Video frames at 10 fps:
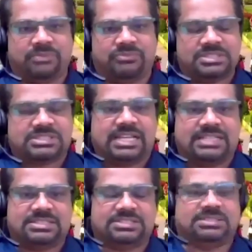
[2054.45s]
them first
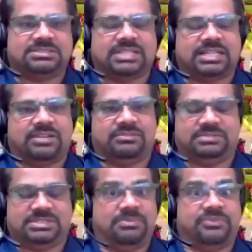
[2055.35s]
transition,
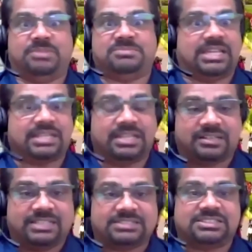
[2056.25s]
second, some of them second
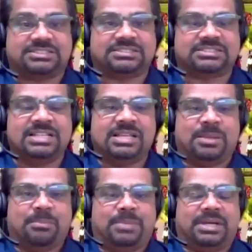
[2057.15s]
transition.
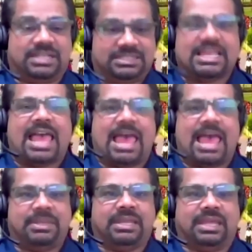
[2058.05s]
But it's
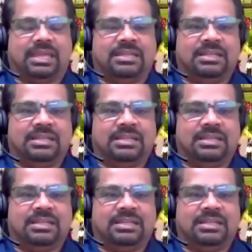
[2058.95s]
happening.